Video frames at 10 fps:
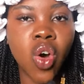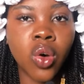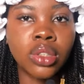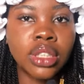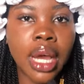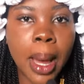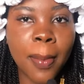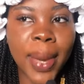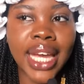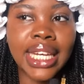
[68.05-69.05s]
on
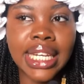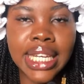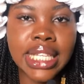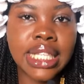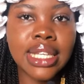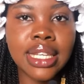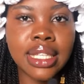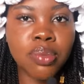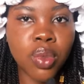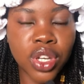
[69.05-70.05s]
my list
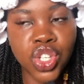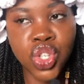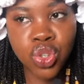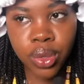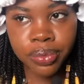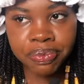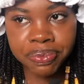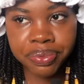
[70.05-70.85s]
is moisture,